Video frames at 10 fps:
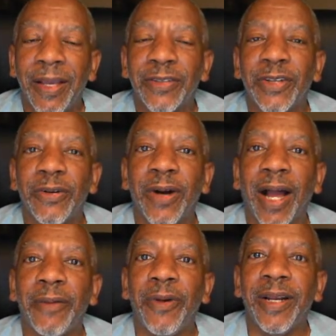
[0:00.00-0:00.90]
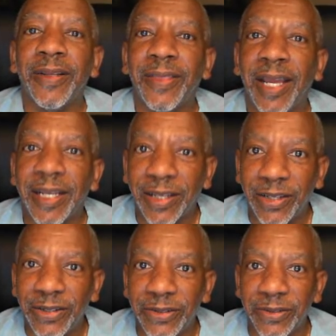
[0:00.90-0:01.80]
So I want to thank
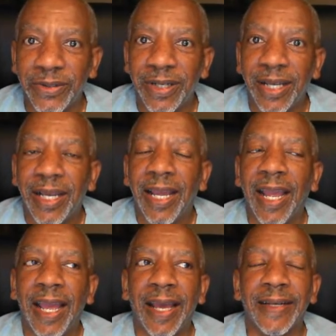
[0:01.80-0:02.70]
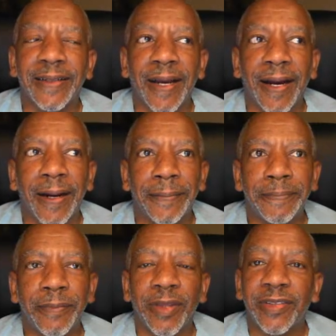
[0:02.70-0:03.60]
Q at
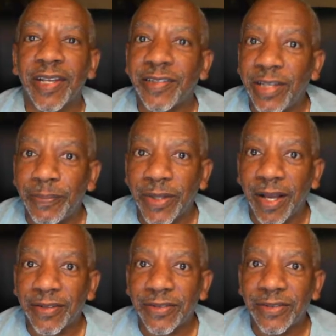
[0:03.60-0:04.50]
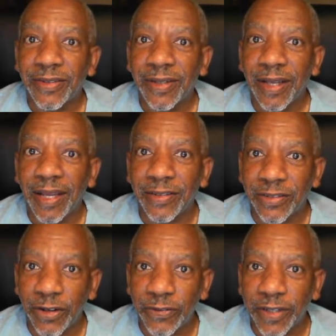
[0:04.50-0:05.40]
60 Plus and
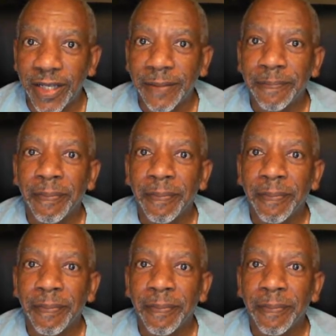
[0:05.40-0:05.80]
Sophie,